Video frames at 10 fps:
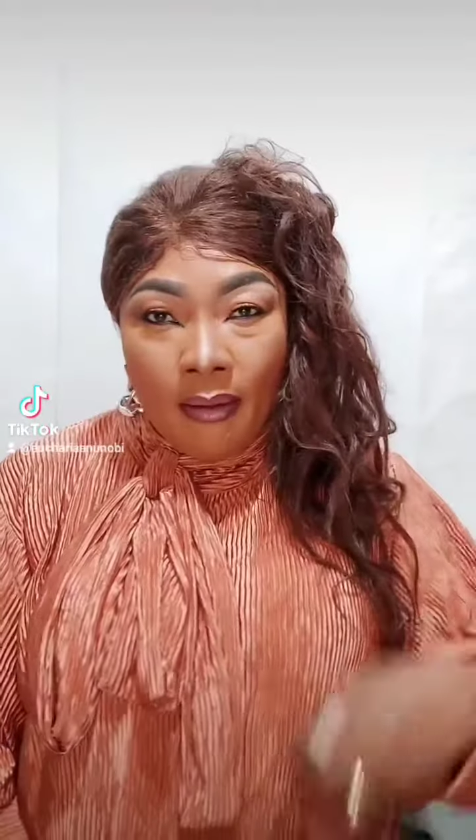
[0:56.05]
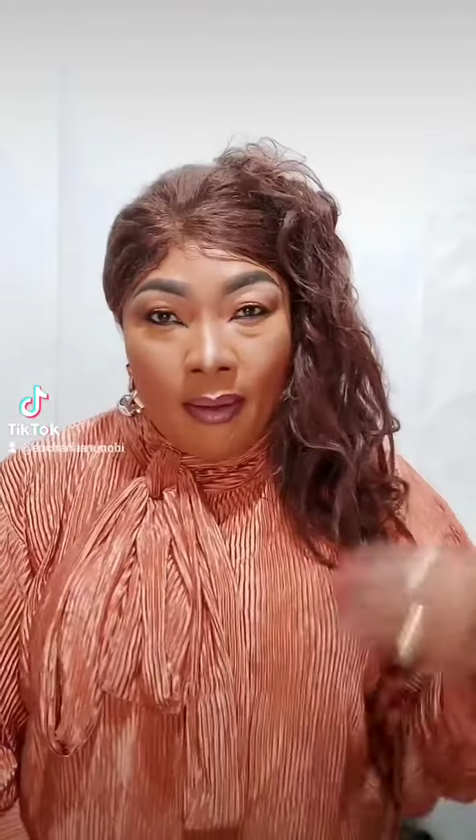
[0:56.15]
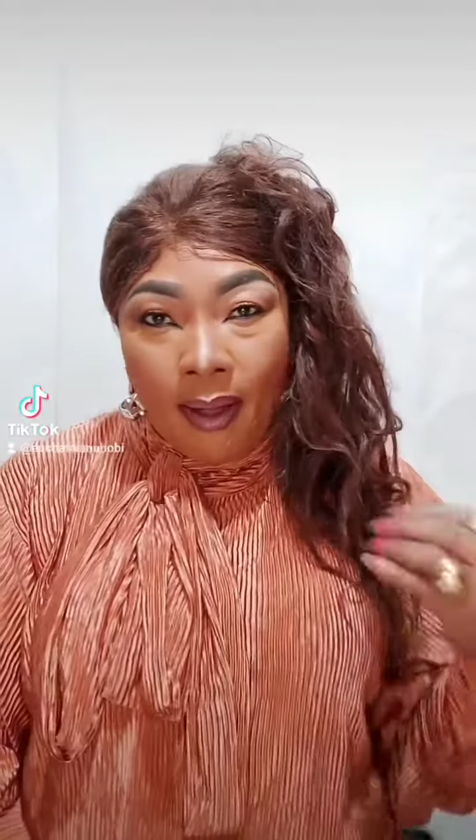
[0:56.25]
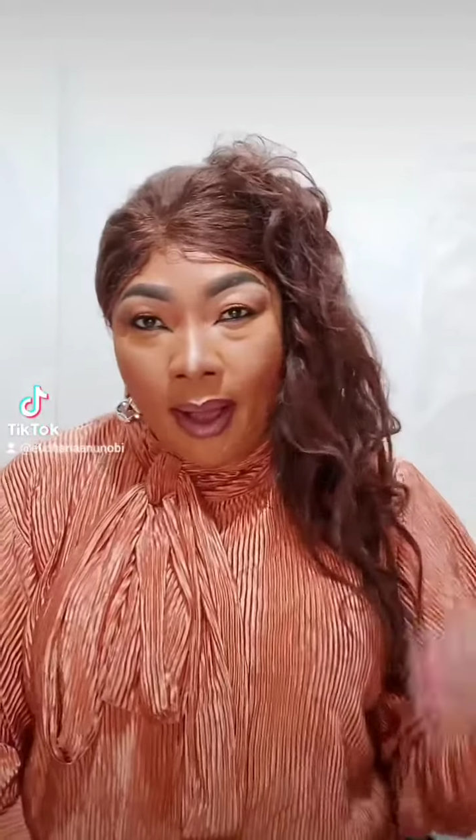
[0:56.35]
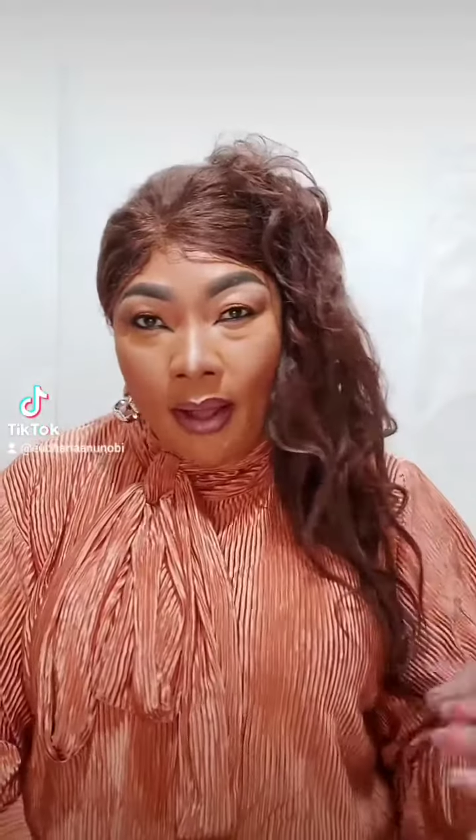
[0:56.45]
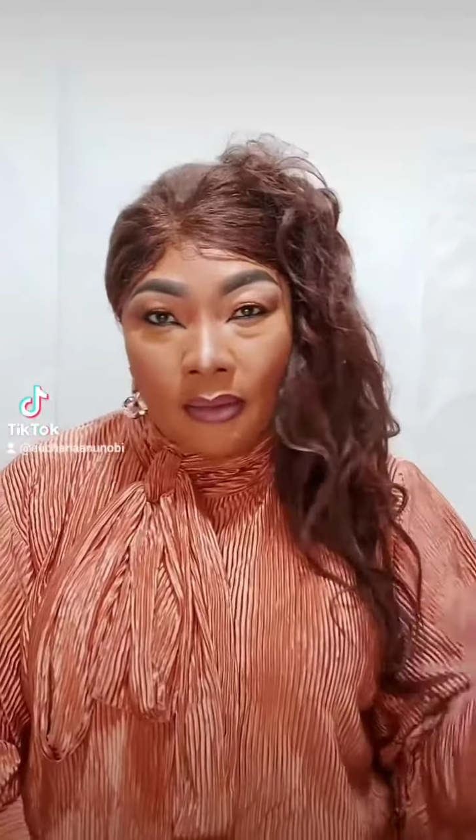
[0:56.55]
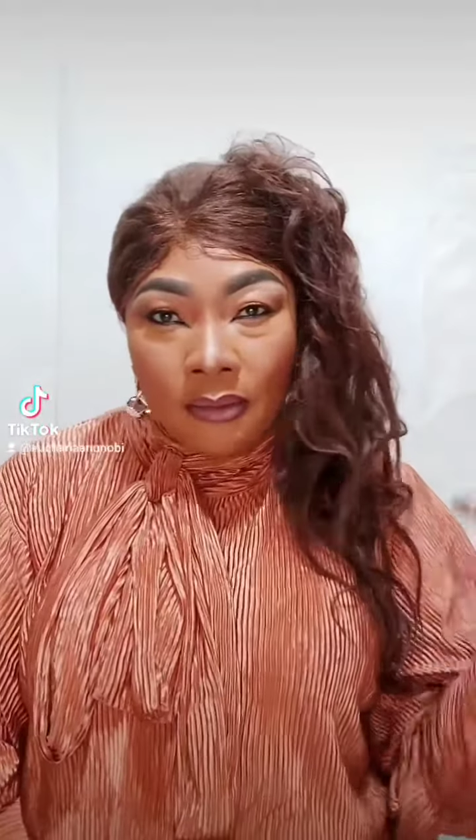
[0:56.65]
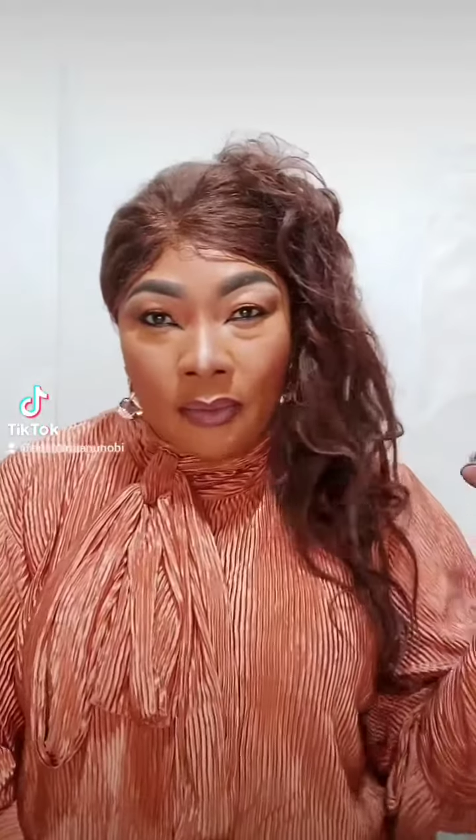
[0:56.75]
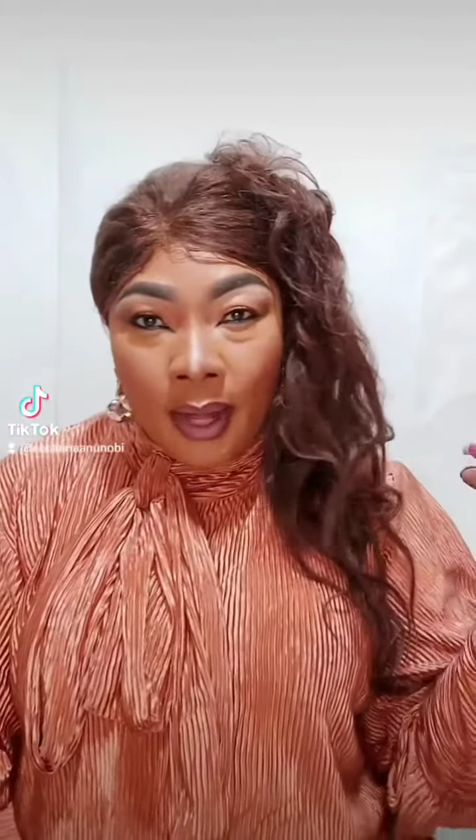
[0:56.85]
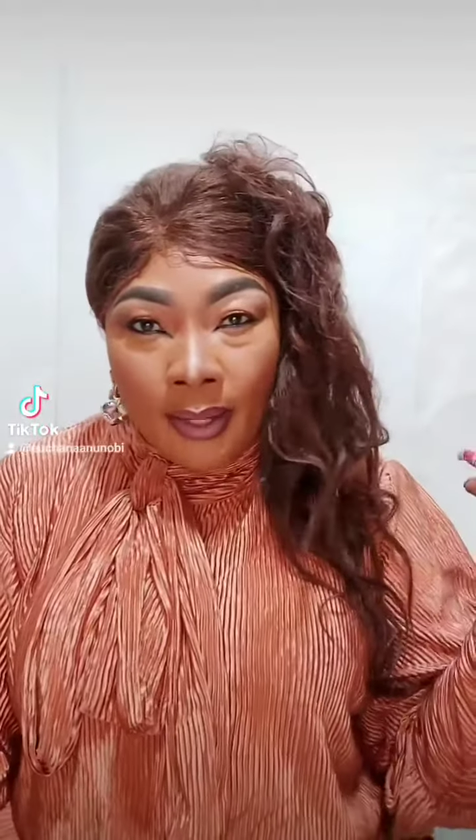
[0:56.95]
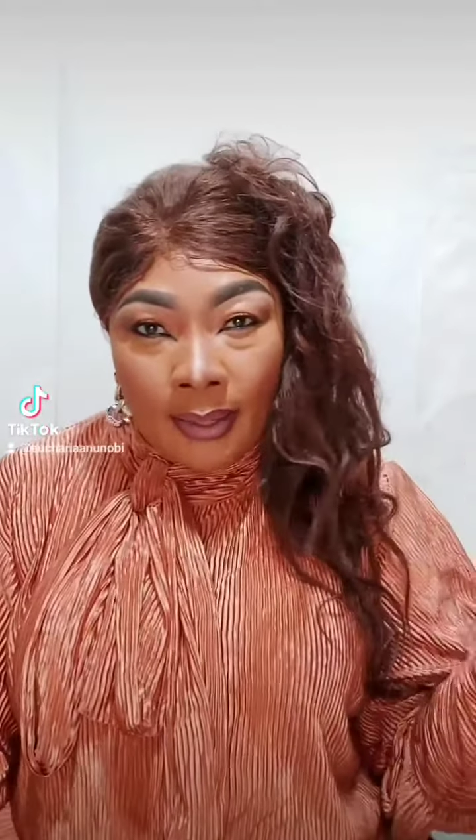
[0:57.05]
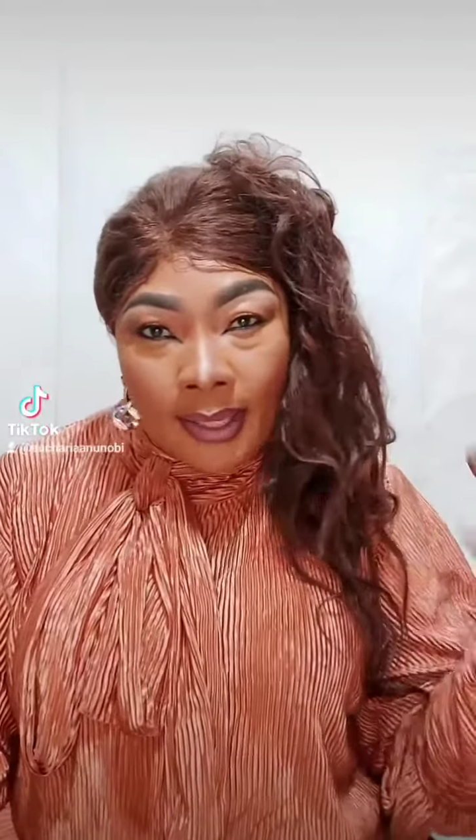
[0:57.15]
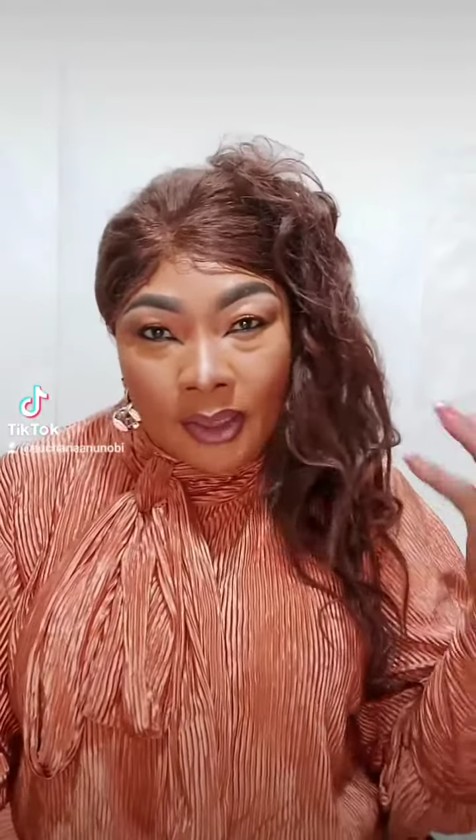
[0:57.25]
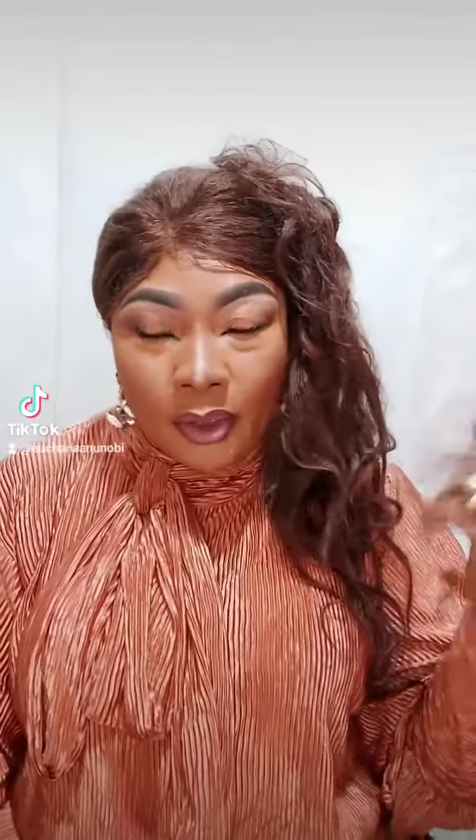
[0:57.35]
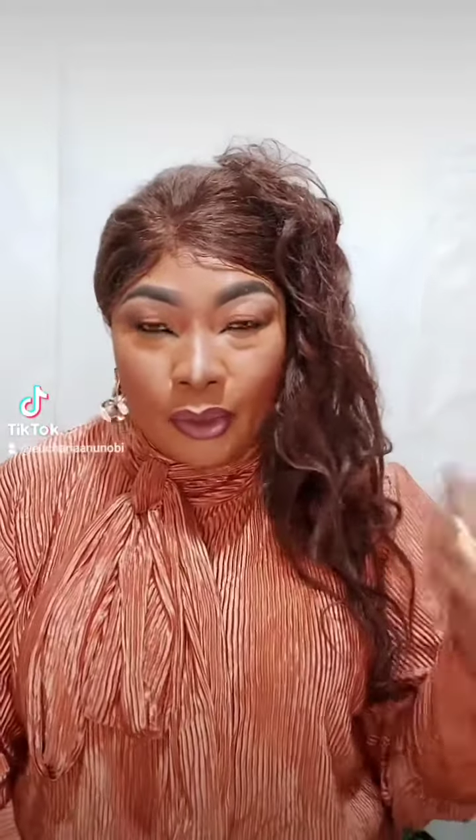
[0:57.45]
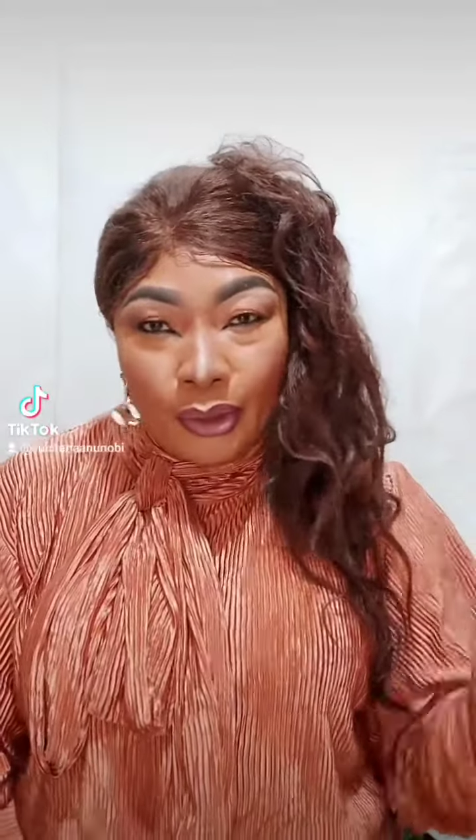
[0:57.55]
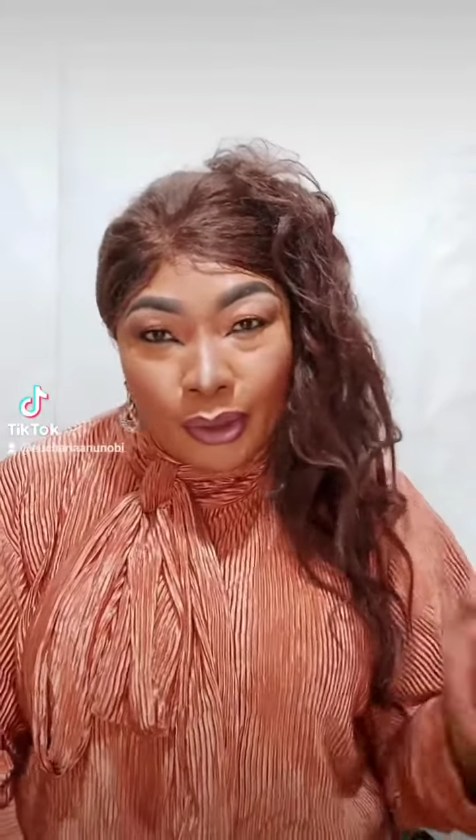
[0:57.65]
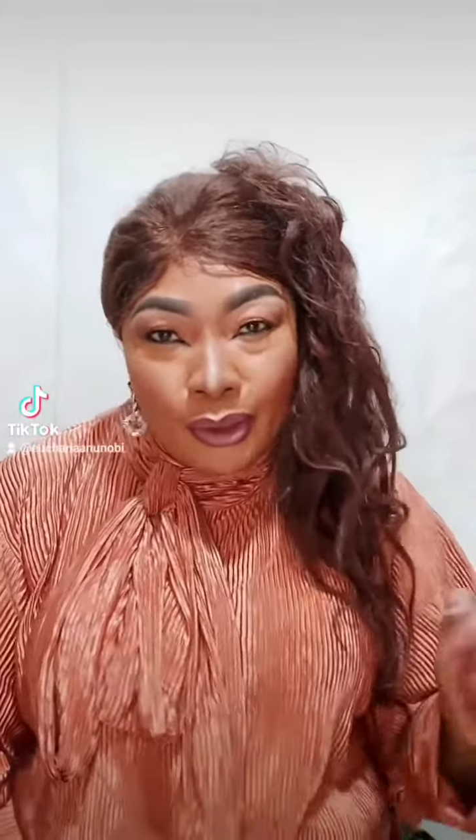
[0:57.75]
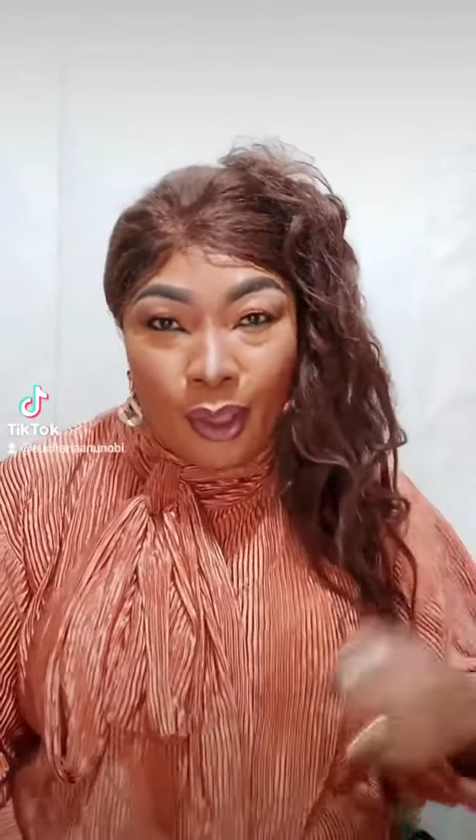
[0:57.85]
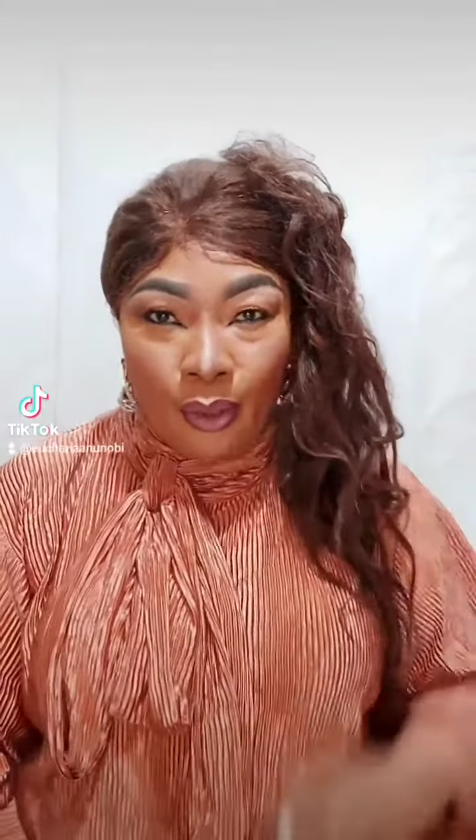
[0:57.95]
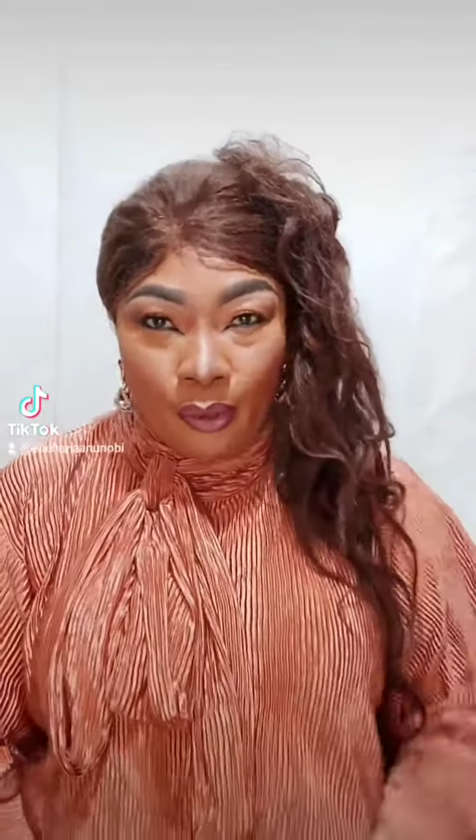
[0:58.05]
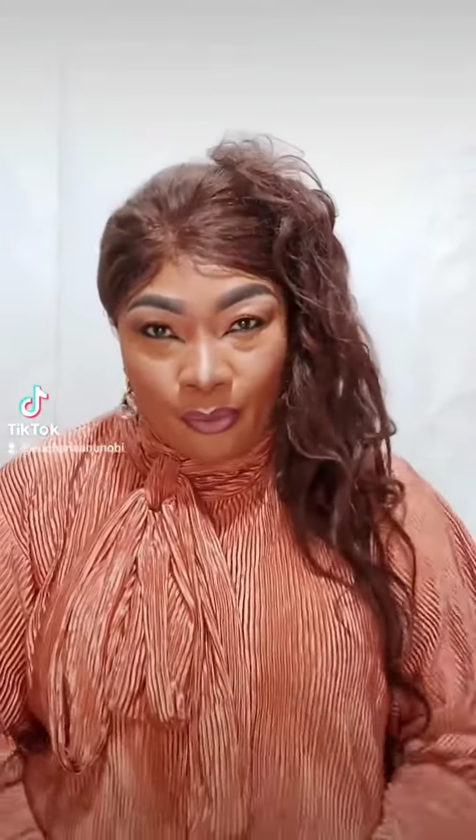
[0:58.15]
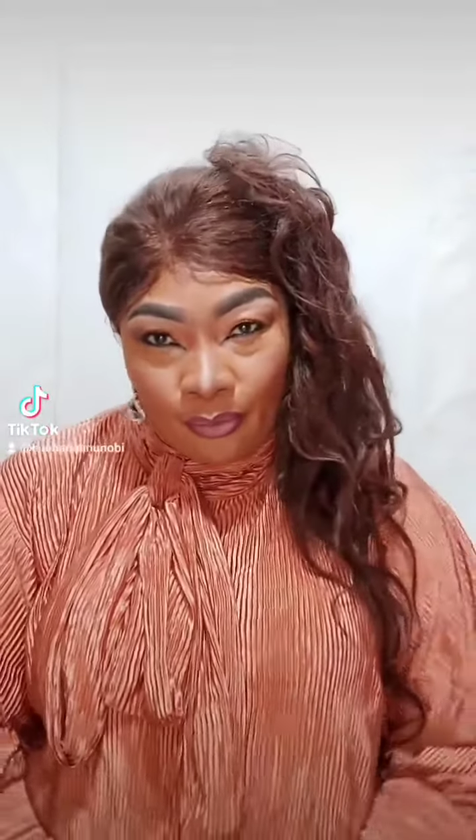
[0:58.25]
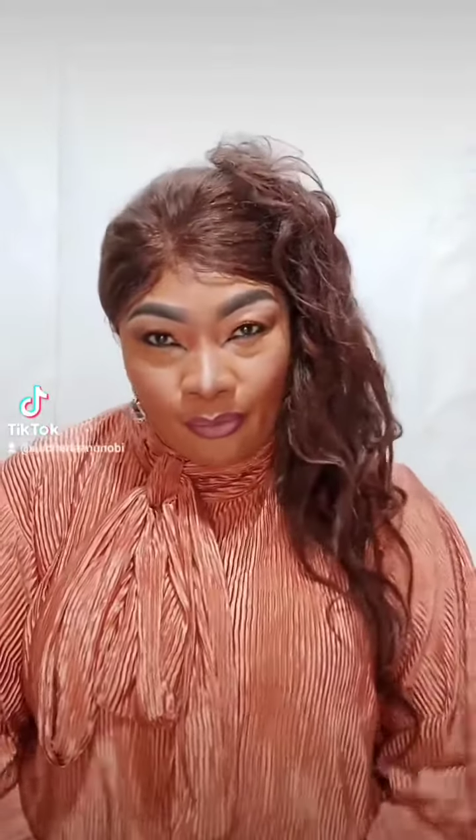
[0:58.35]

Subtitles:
How do I get to know